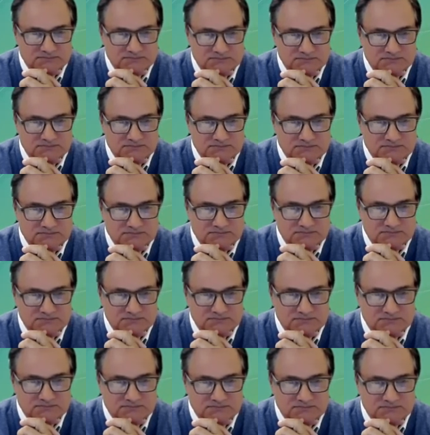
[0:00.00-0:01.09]

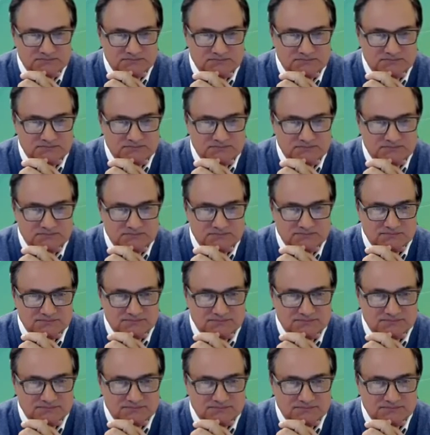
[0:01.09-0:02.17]

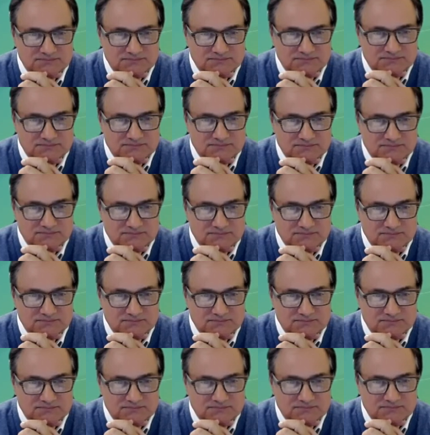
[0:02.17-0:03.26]

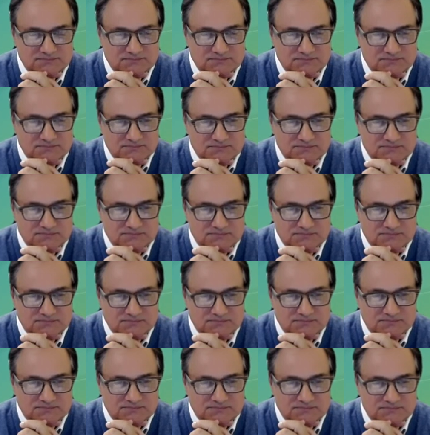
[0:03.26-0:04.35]

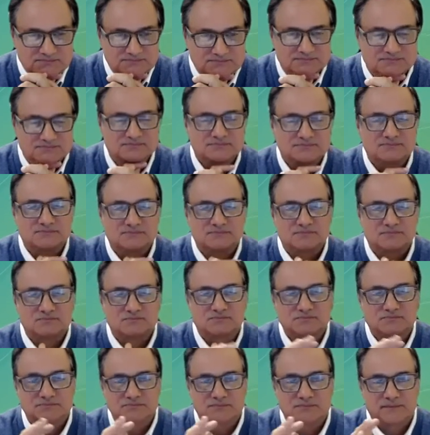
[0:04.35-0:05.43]

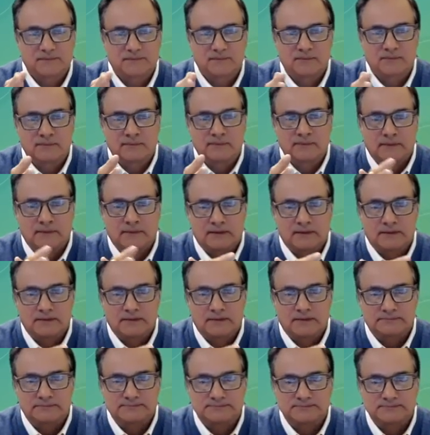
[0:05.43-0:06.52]

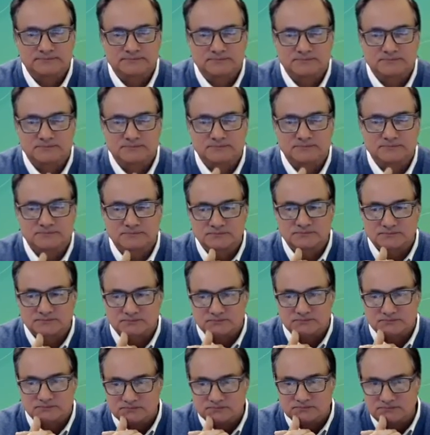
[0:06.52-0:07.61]

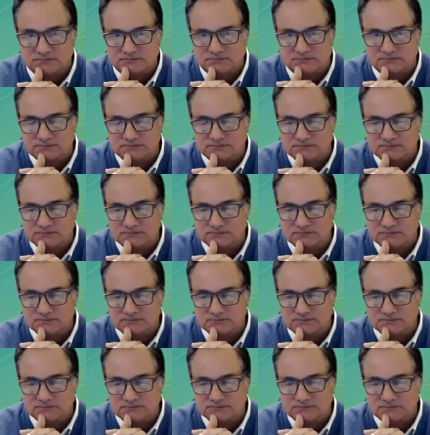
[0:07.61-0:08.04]
The person shown says nothing.